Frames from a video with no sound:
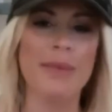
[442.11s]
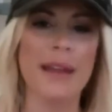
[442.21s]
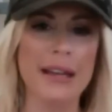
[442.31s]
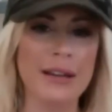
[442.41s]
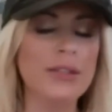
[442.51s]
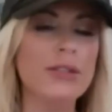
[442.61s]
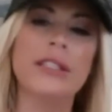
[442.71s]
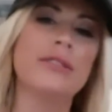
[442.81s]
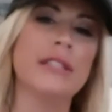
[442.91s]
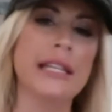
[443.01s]
it
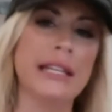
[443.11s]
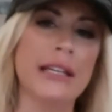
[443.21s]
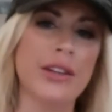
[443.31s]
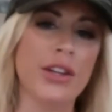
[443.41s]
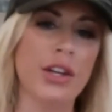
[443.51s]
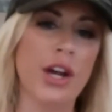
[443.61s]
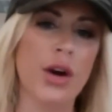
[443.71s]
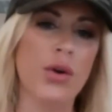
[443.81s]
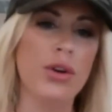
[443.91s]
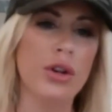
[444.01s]
clearly,
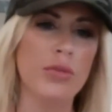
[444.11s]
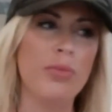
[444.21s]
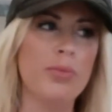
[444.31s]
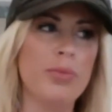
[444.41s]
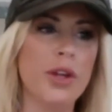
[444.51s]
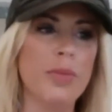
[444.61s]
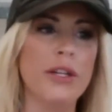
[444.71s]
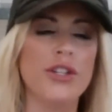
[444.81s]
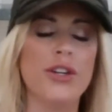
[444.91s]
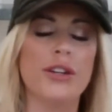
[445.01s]
could
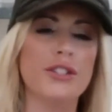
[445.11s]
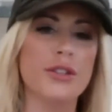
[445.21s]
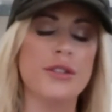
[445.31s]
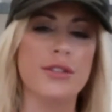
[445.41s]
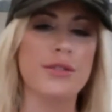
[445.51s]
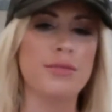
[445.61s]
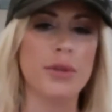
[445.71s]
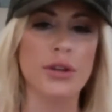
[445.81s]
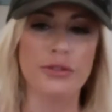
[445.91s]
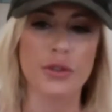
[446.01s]
be turned into this beautiful